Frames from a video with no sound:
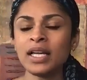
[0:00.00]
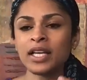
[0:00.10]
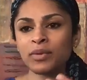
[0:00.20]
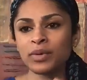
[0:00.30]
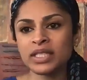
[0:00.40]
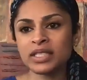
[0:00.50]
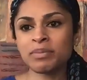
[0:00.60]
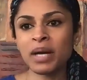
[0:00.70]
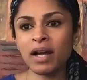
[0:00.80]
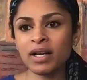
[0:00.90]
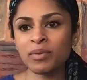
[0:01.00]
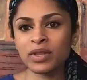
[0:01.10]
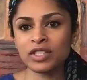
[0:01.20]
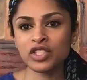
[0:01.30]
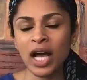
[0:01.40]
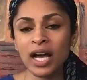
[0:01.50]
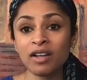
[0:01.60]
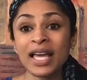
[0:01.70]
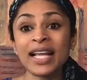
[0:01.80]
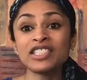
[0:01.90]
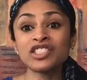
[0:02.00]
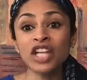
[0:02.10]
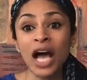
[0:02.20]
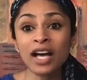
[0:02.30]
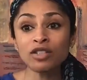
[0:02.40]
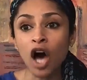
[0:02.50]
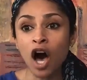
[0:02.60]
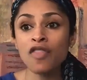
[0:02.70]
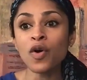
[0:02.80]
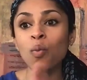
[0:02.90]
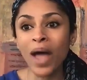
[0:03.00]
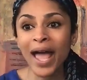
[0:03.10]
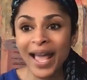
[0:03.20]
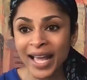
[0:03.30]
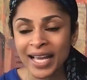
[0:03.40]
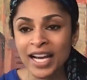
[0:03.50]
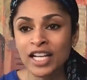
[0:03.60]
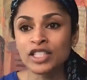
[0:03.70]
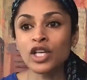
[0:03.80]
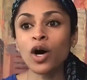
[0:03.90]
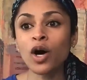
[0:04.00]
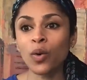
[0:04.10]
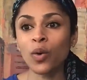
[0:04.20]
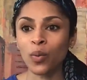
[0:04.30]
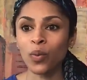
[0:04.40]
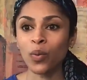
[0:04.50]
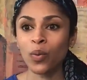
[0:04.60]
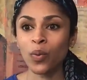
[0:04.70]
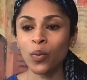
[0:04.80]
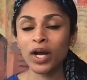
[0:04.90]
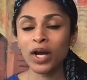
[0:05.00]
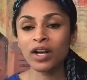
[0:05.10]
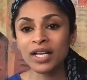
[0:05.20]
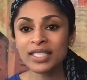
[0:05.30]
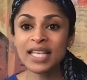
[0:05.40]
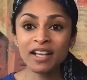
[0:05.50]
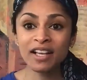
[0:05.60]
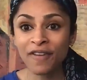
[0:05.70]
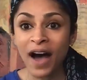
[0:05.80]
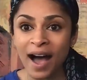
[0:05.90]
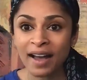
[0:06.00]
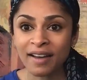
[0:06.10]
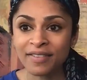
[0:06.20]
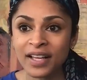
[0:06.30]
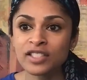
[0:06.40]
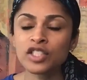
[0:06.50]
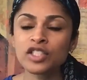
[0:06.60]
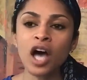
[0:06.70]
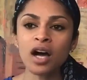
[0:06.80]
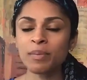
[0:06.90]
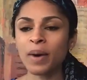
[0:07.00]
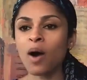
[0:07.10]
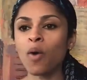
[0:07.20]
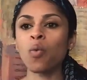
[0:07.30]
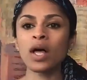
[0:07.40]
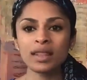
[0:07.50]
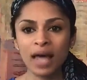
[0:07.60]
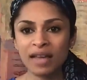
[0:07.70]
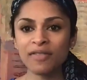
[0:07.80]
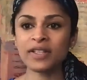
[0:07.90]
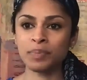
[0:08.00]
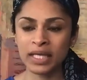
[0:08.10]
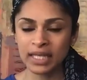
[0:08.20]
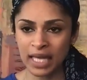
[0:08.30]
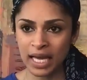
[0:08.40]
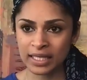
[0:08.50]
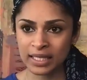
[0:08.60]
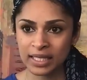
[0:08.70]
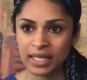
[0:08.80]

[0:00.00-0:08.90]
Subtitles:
Hilari is married with a child and a child on the way. So we're going to take 5 to talk about what life has been like